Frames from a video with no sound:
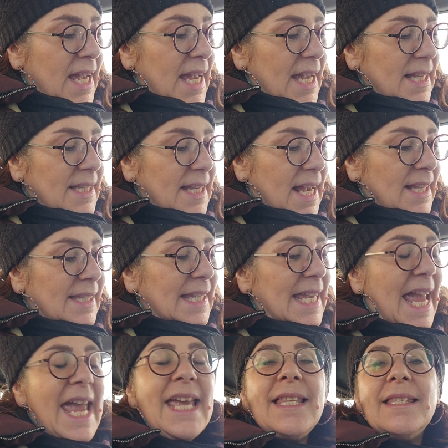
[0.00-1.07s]
it says,
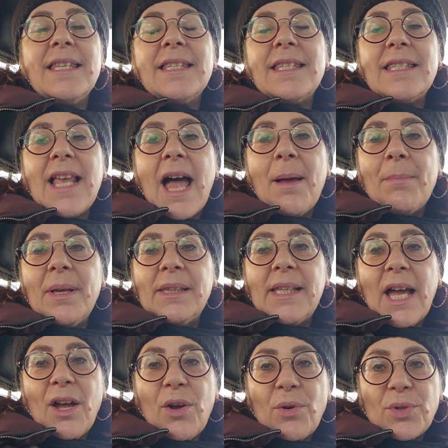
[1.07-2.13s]
Ketz sam
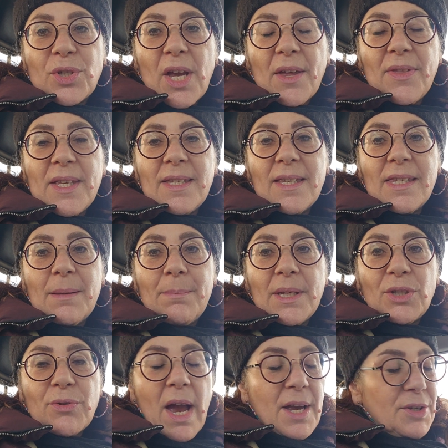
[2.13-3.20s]
lachoshech. This is the
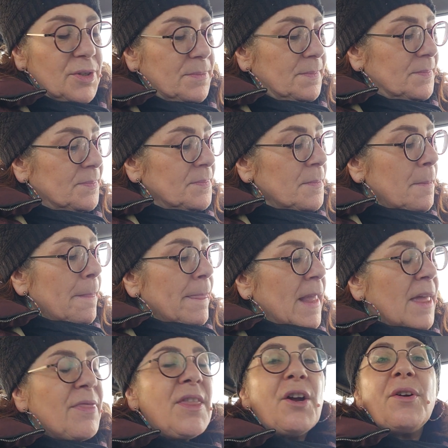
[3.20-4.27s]
Midrash.
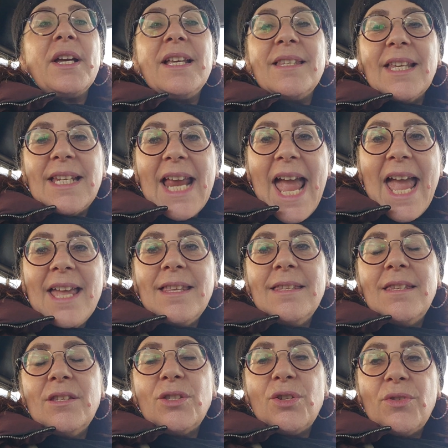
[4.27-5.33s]
There is an
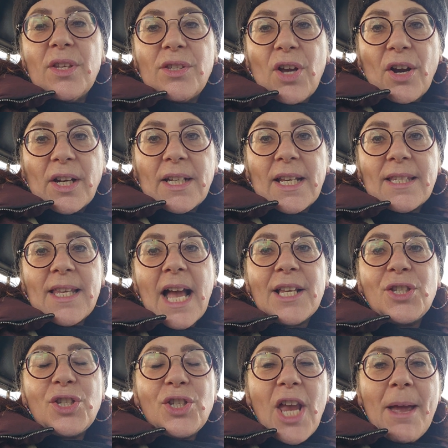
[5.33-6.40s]
end to the darkness.
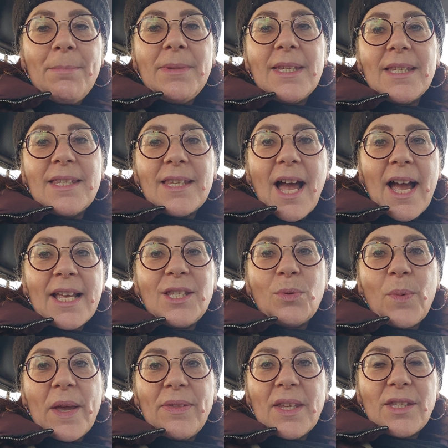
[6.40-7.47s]
Hashem decides
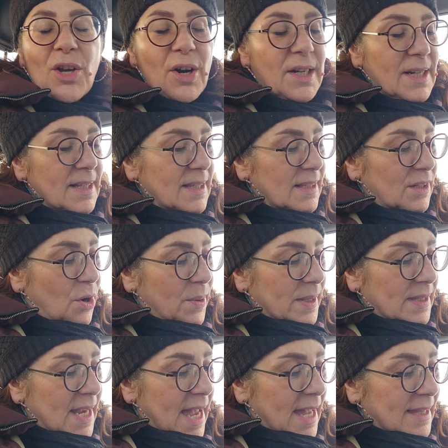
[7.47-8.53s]
when the darkness is
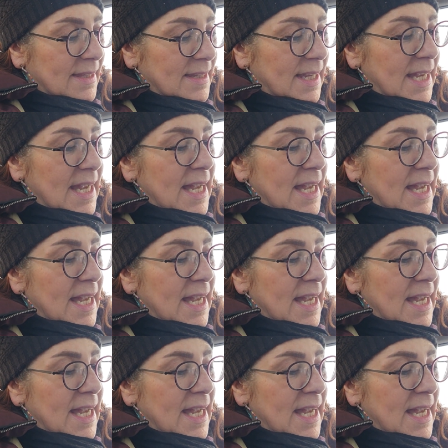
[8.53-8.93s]
going to end.